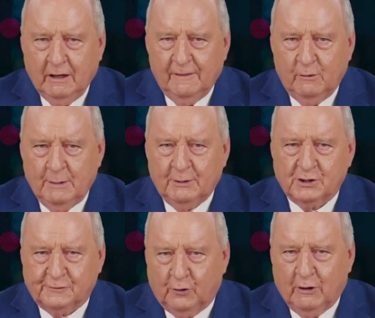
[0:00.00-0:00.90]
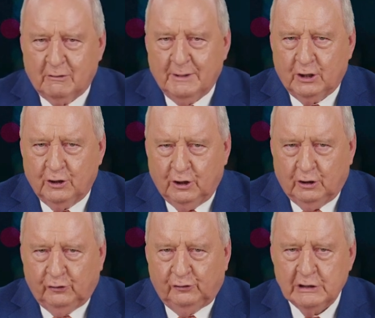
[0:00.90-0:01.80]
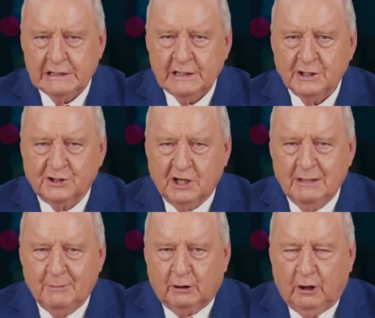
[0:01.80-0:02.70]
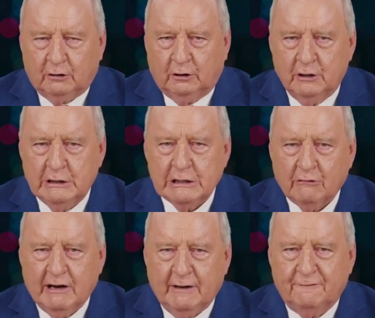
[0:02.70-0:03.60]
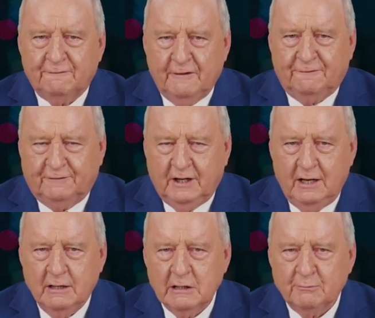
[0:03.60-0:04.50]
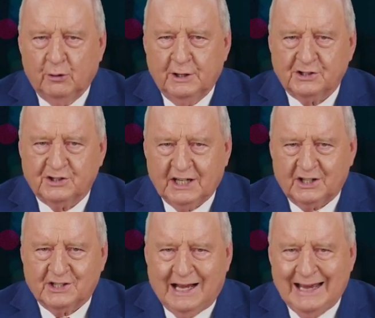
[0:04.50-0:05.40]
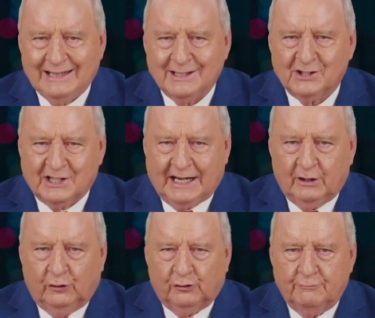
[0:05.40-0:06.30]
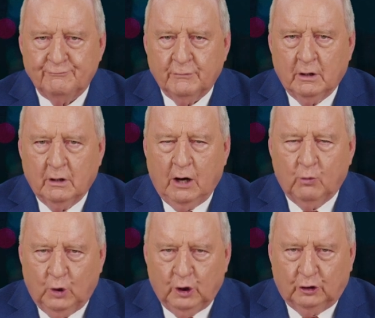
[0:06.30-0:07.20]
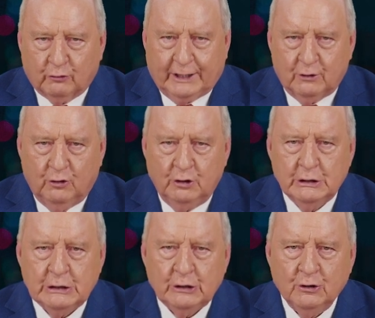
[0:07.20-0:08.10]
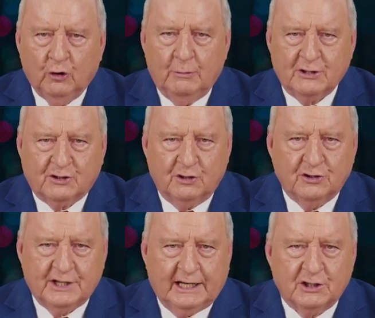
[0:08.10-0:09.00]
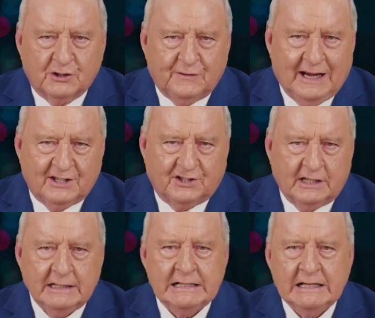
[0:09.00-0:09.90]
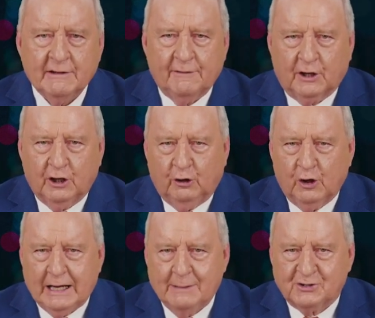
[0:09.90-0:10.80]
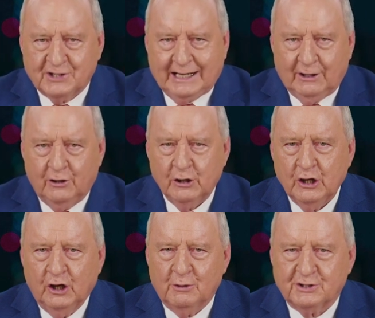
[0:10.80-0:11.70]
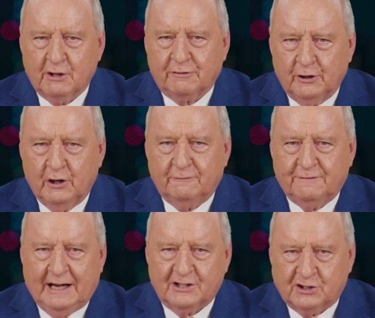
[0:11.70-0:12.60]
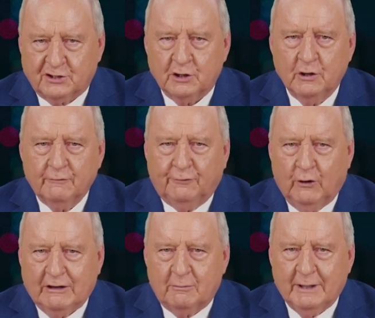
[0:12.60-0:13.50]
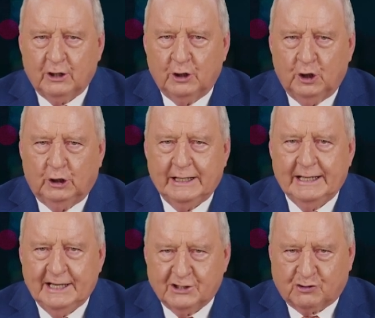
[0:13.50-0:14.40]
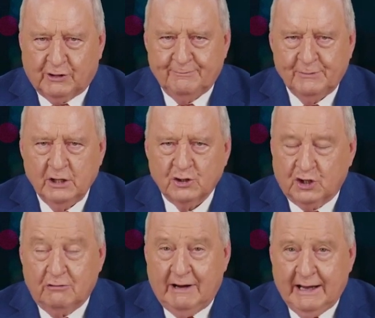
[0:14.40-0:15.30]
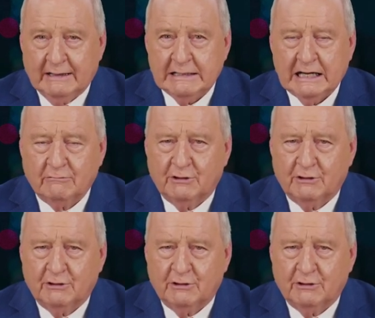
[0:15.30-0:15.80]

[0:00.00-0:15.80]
in the women's 400 metre hurdles, Sydney McLaughlin ran 50.68 seconds, a world record, almost 2 seconds faster than the girl who came second, who is the third fastest 400 metre hurdler in history. She ran a